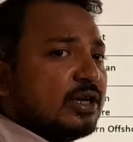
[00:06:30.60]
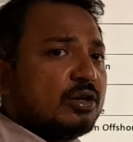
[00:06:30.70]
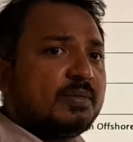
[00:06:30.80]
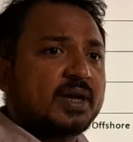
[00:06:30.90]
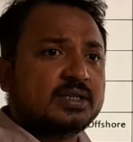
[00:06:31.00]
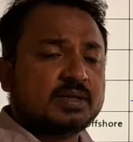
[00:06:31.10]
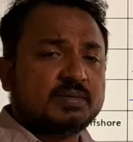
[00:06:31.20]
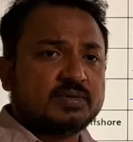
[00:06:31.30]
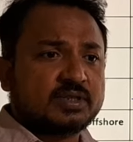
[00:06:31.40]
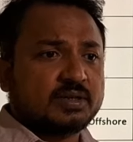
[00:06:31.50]
economic
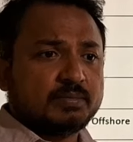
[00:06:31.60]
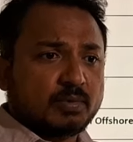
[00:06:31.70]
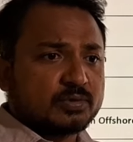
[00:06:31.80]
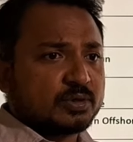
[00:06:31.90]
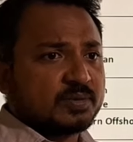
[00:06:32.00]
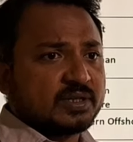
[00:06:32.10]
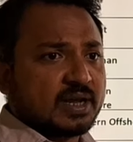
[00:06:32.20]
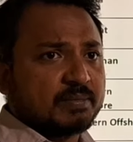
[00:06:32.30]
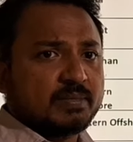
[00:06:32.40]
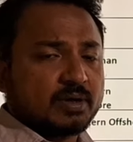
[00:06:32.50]
exam you see most of the
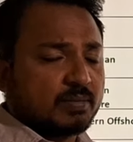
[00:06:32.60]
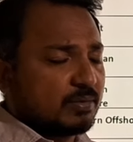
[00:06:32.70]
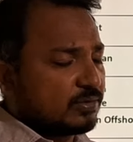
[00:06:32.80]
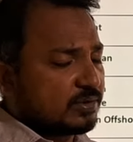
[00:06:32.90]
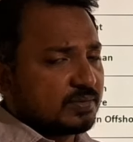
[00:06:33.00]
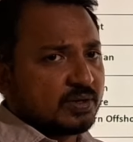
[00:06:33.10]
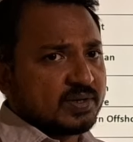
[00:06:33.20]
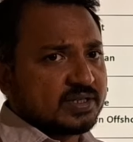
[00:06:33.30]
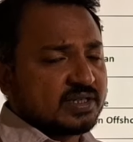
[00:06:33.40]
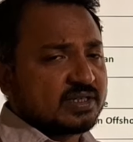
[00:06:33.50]
time most of the
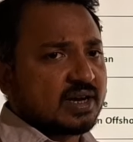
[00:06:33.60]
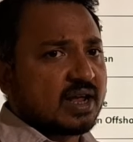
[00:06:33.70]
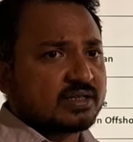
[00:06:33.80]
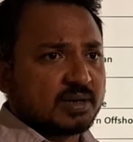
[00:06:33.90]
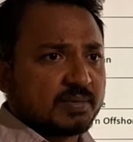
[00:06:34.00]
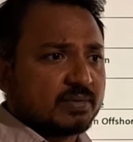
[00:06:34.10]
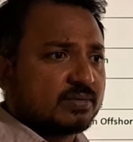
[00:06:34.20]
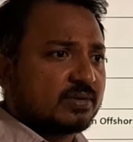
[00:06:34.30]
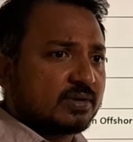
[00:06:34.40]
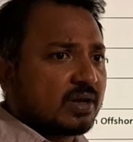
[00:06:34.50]
questions are asked
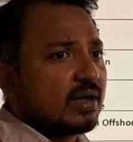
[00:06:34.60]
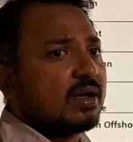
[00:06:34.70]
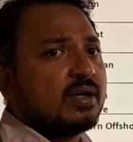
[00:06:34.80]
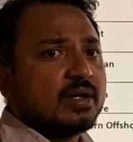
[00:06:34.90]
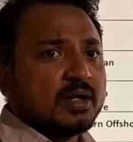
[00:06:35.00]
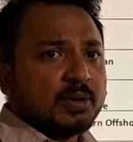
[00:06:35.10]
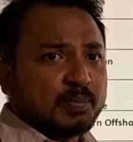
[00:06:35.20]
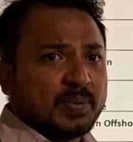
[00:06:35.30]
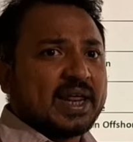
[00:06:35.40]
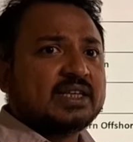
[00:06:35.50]
about the
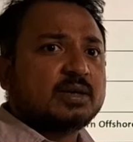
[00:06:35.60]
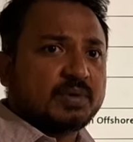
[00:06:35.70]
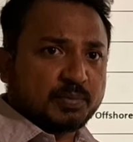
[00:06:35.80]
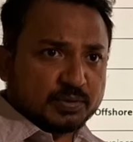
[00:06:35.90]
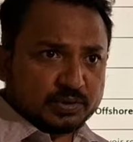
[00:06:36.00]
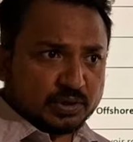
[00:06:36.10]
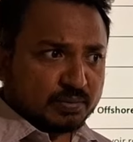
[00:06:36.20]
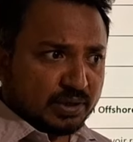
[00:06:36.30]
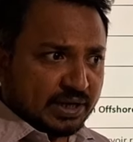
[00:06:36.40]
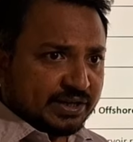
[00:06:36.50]
place of
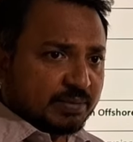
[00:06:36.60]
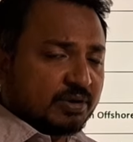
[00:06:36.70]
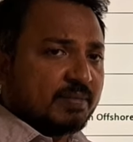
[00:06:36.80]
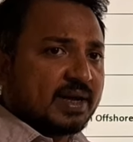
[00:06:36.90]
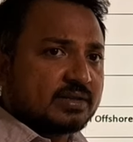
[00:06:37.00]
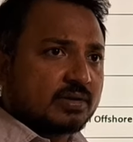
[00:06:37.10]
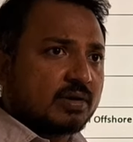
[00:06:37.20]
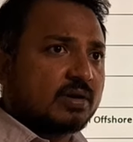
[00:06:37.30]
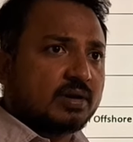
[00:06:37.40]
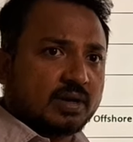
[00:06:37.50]
deposition in table match
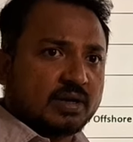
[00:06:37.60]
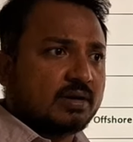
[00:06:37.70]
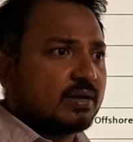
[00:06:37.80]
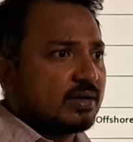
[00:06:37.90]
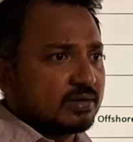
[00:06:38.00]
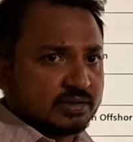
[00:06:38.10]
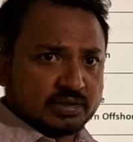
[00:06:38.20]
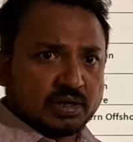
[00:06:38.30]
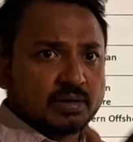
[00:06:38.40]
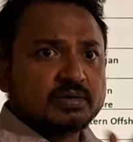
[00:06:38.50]
or in
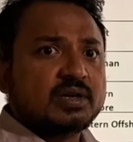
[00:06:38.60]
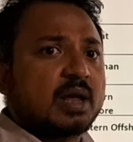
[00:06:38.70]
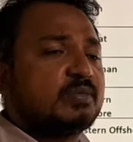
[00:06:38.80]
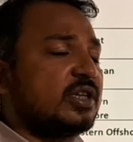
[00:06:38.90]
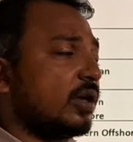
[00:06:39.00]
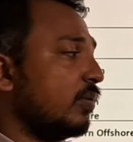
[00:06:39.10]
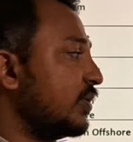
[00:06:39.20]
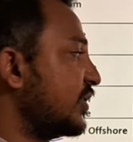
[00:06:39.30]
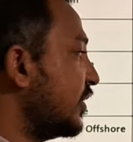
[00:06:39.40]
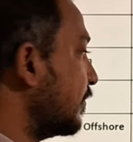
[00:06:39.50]
general
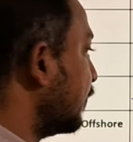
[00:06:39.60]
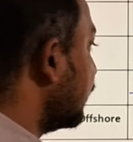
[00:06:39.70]
MCQs.